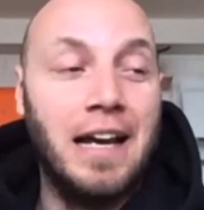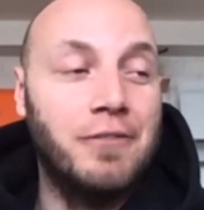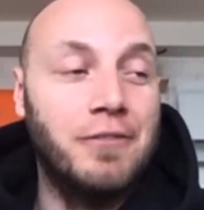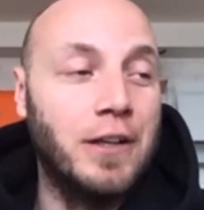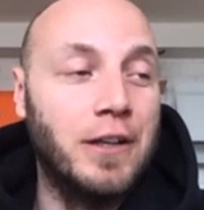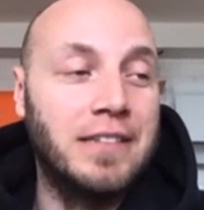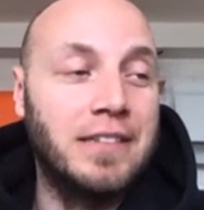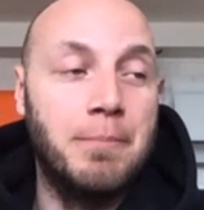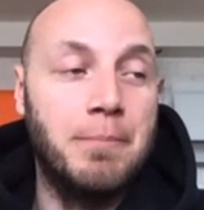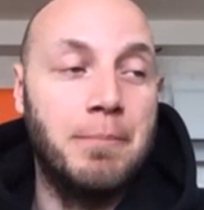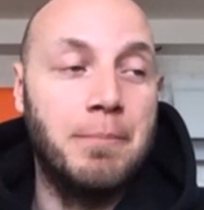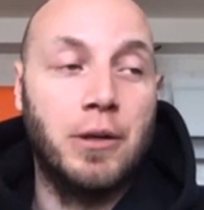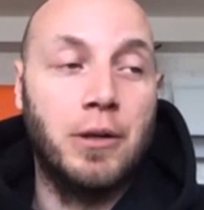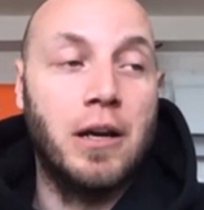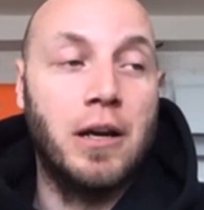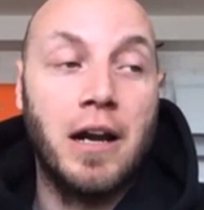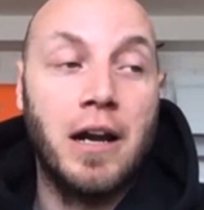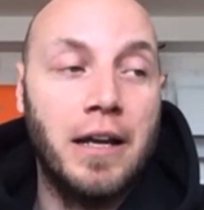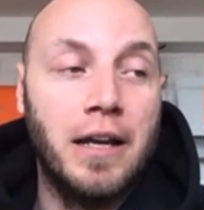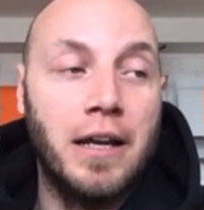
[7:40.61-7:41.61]
For example,
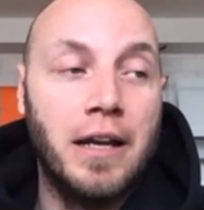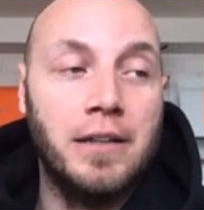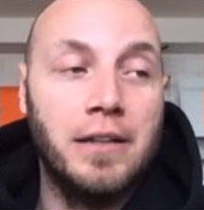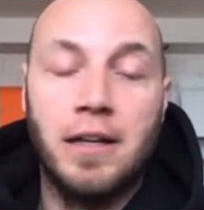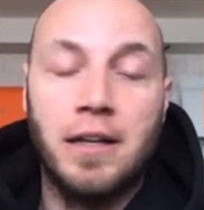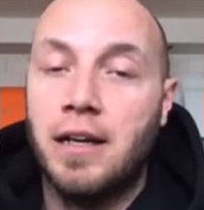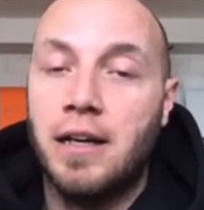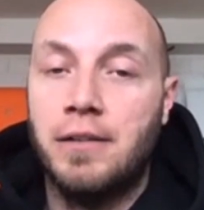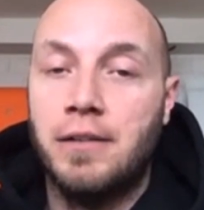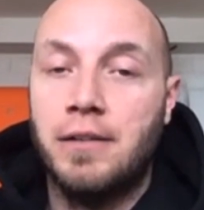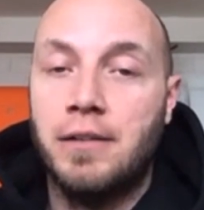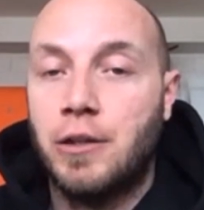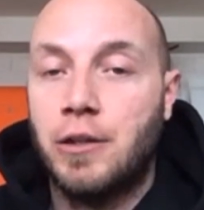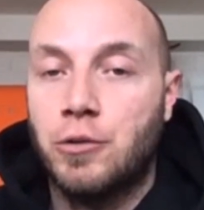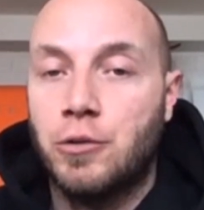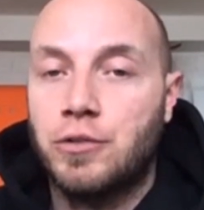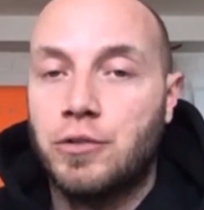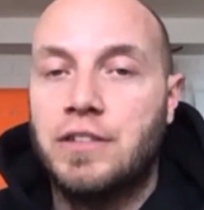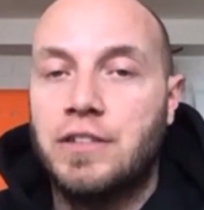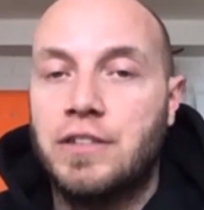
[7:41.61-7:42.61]
Garay, the
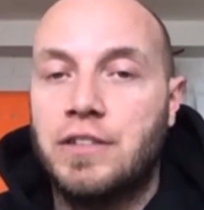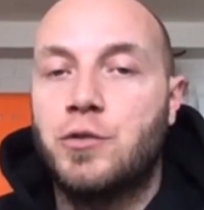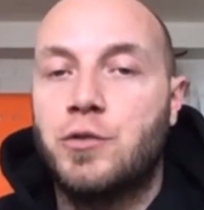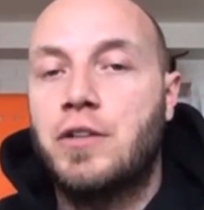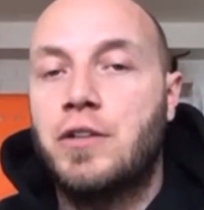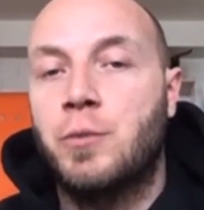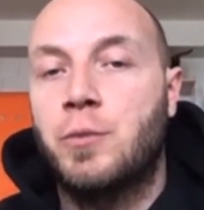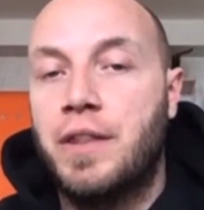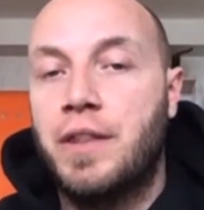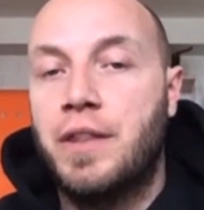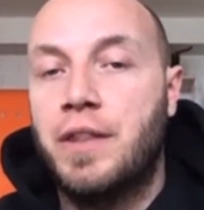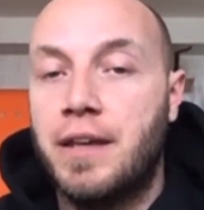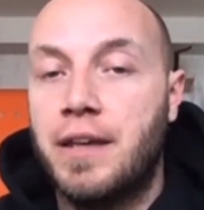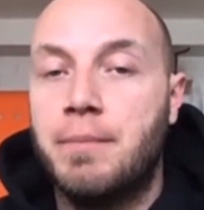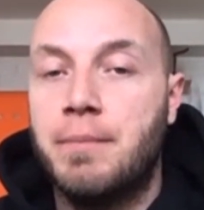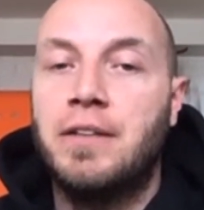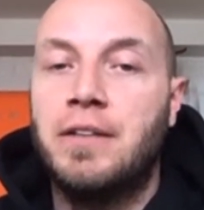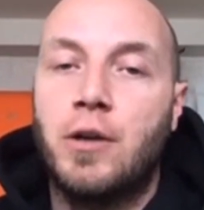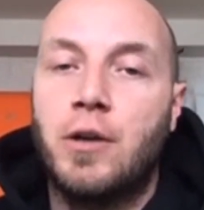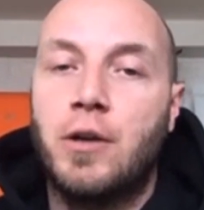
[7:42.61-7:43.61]
contract situation with
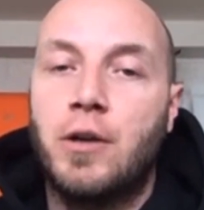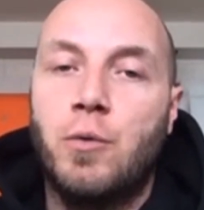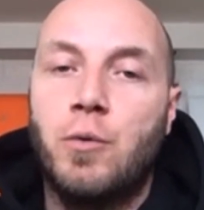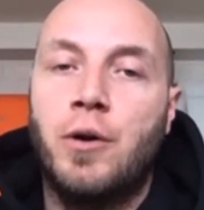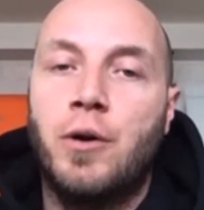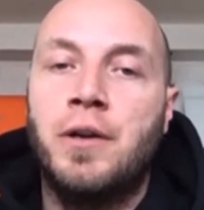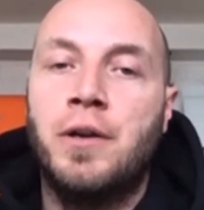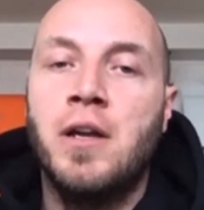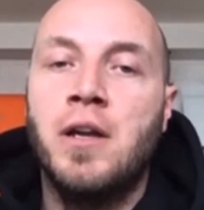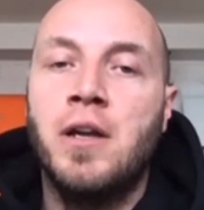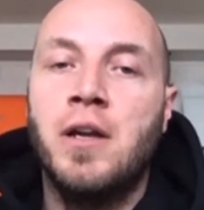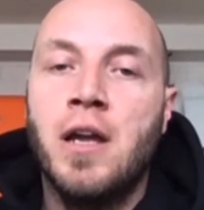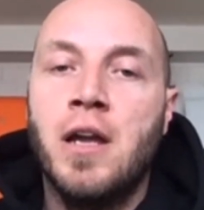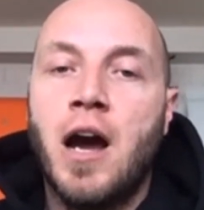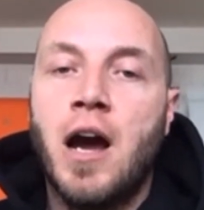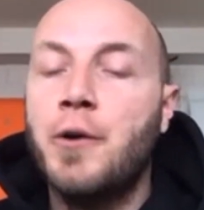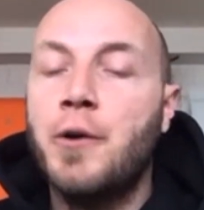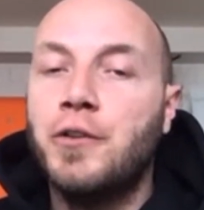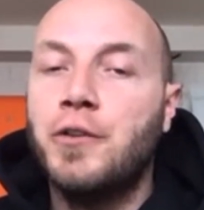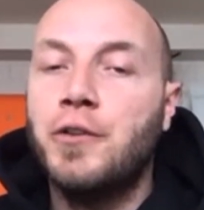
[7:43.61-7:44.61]
him and so on.
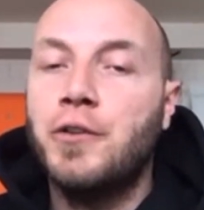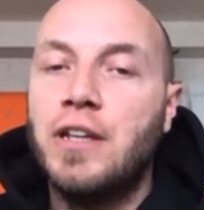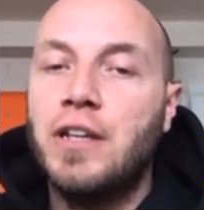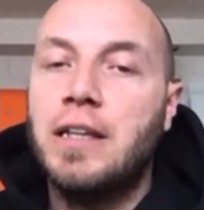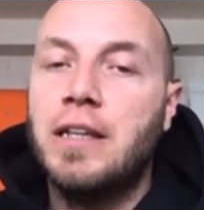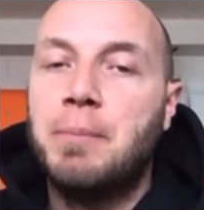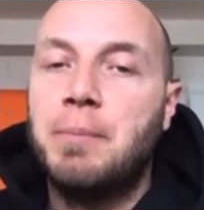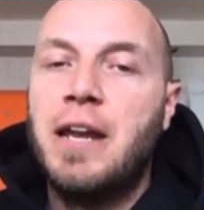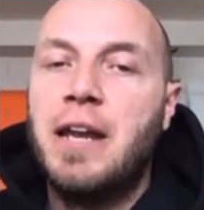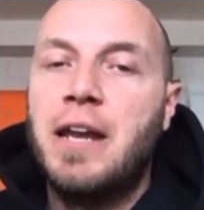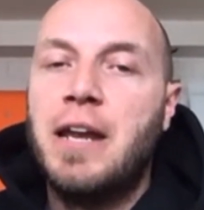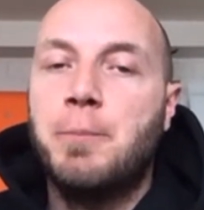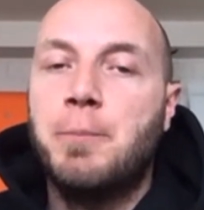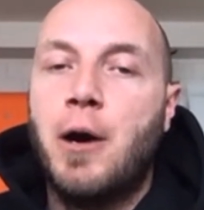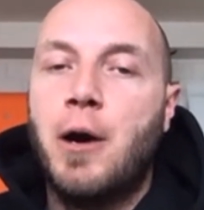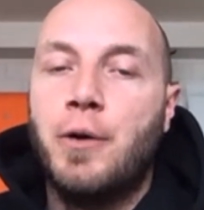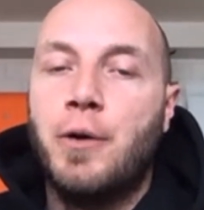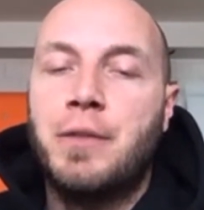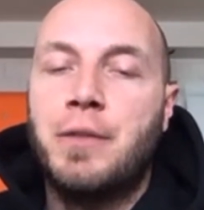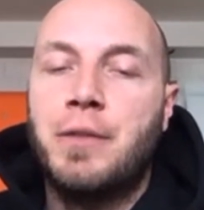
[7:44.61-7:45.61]
How do you see the player
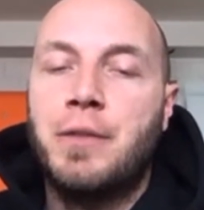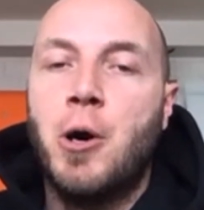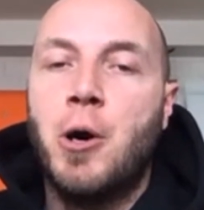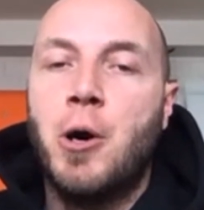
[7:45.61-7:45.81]
power at the